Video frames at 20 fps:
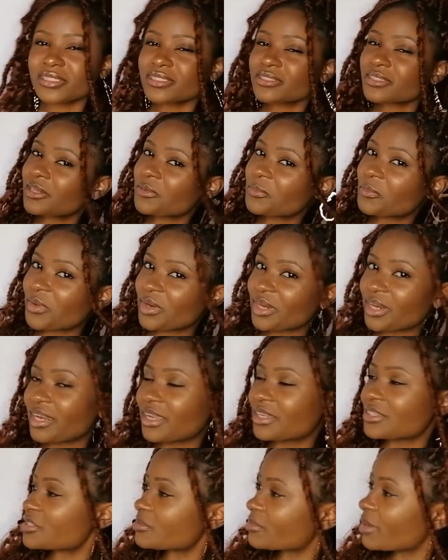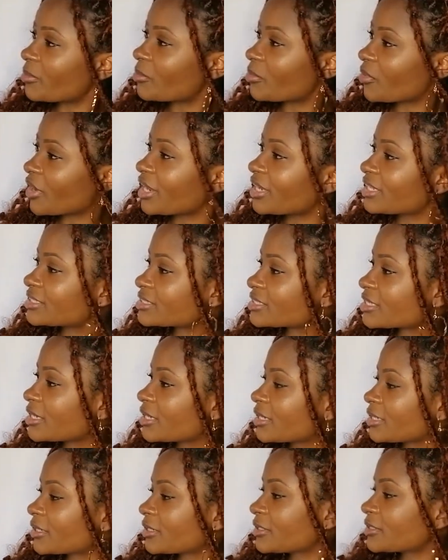just gonna put it into my braids
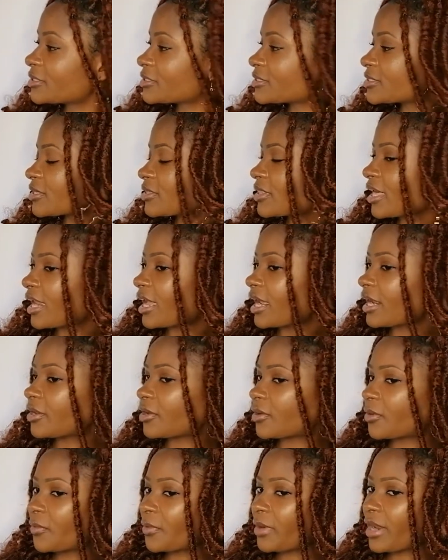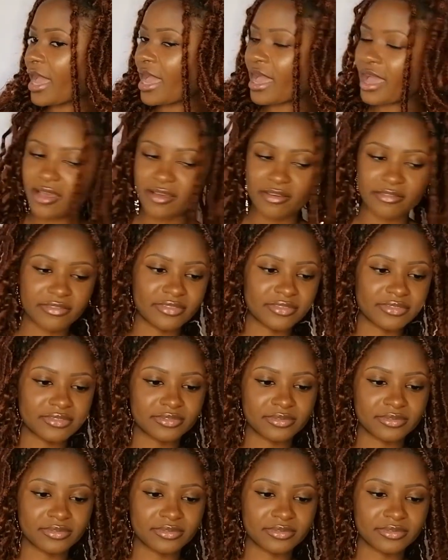so that I don't have